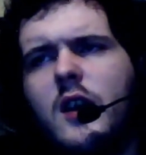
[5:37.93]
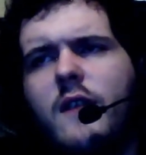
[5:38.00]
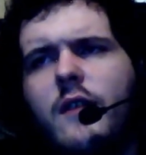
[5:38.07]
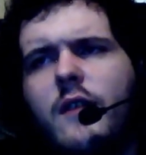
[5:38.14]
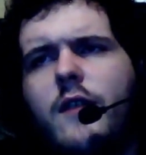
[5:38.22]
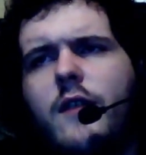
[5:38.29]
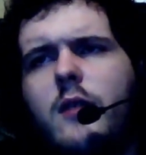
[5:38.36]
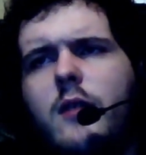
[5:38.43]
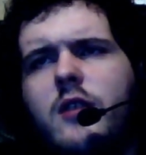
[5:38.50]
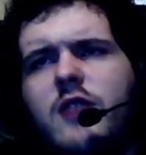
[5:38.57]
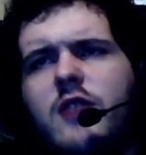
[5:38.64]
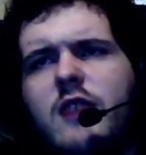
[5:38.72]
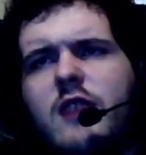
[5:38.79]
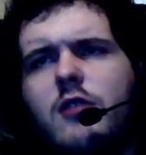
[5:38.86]
The focus
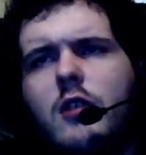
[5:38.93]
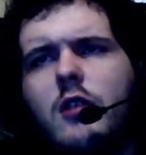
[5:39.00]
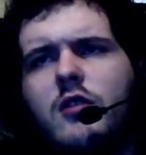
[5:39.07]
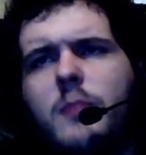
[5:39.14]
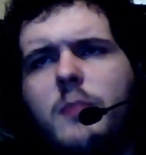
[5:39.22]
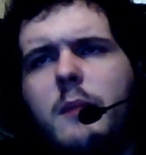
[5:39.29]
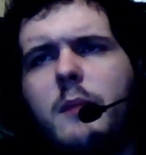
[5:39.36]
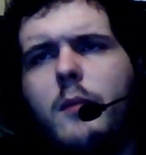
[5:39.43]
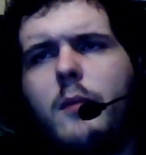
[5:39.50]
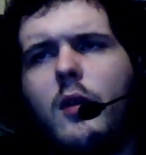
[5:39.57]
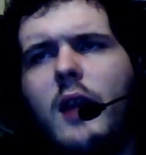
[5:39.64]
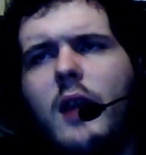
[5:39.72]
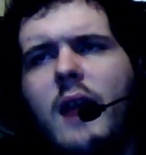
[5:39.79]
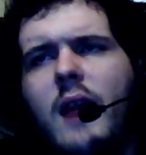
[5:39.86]
isn't on the
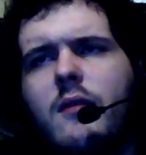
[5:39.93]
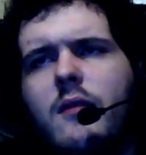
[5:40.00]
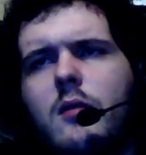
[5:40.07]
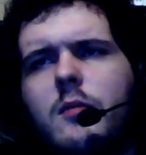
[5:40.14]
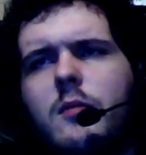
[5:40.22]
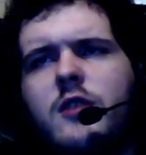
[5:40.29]
Spinball level.